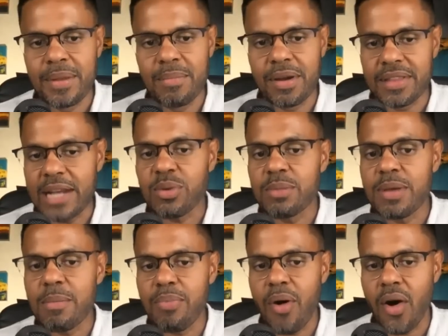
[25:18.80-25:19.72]
Because that will
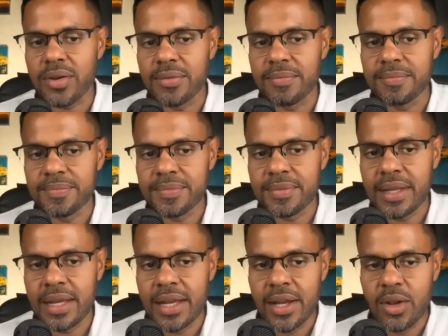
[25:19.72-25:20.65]
be important.
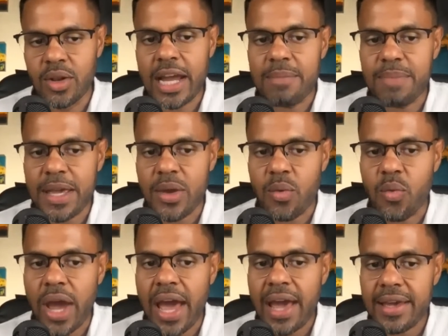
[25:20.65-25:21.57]
Look at B.
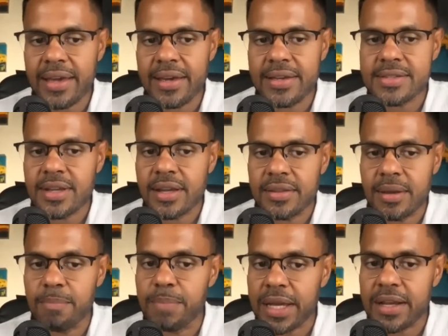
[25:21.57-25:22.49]
Where is
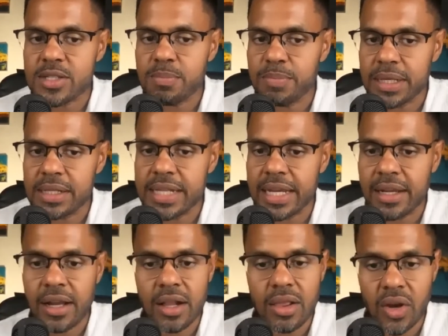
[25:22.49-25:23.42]
the biggest
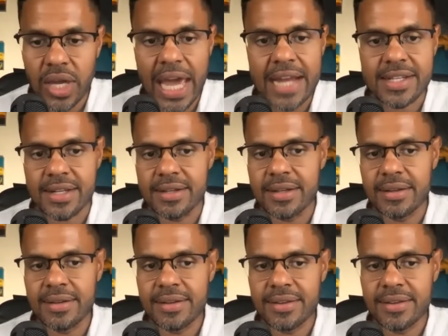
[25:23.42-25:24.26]
building located?